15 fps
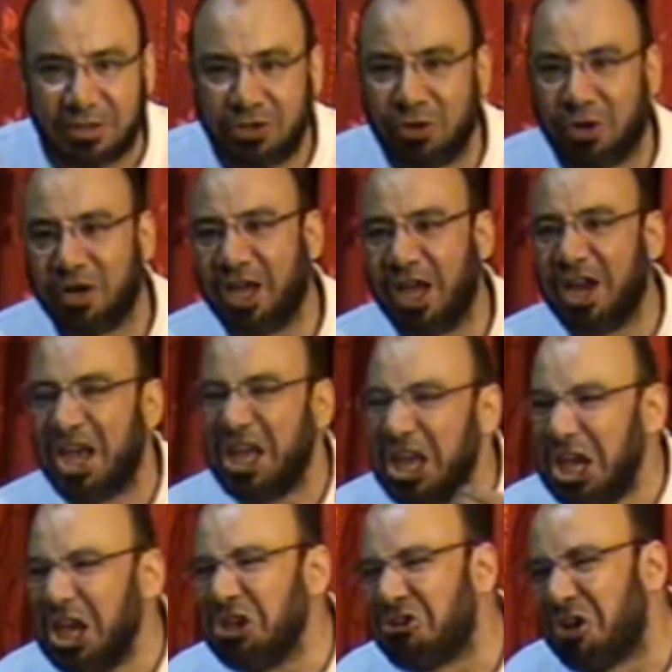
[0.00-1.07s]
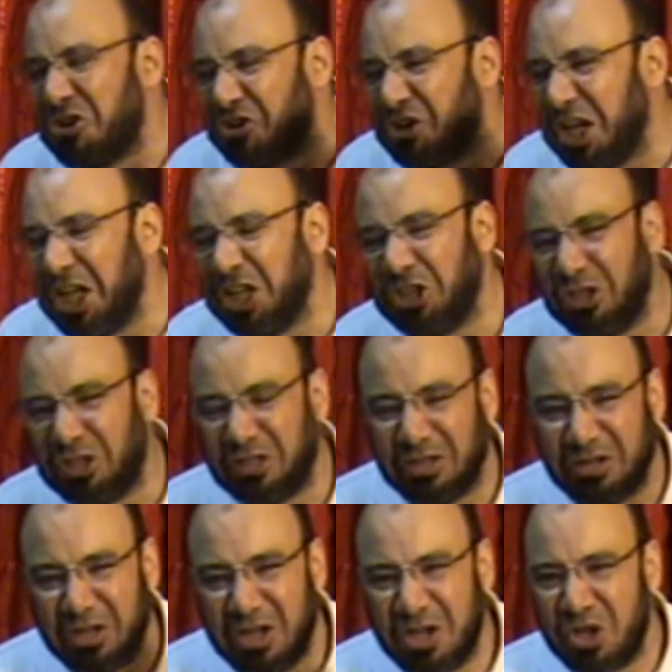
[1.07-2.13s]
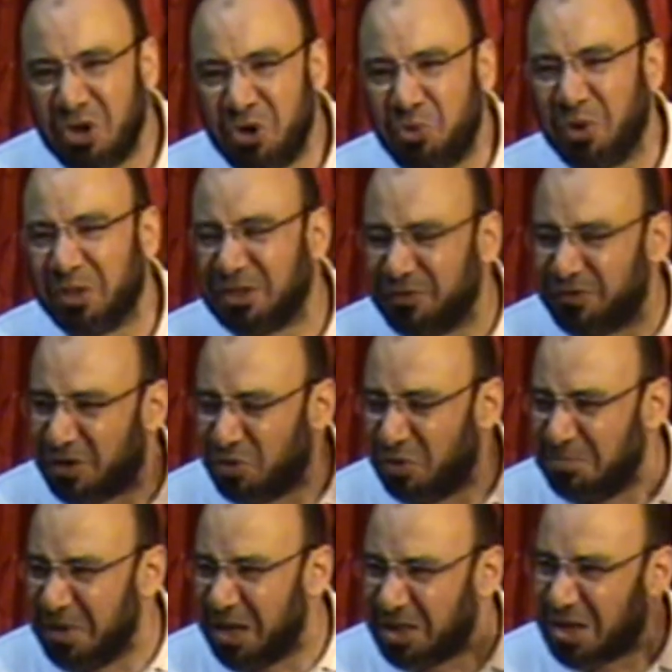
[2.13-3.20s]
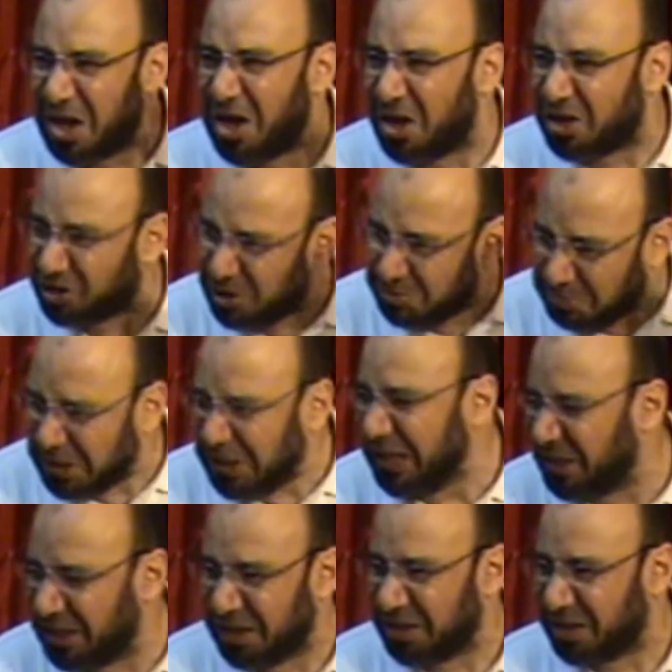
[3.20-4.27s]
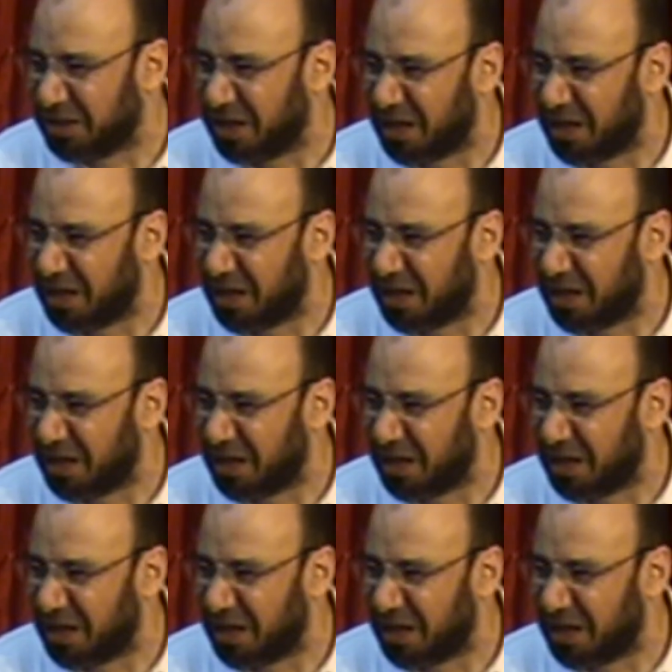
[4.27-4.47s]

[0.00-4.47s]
You are gonna hear and read whatever will make the heart bleeding.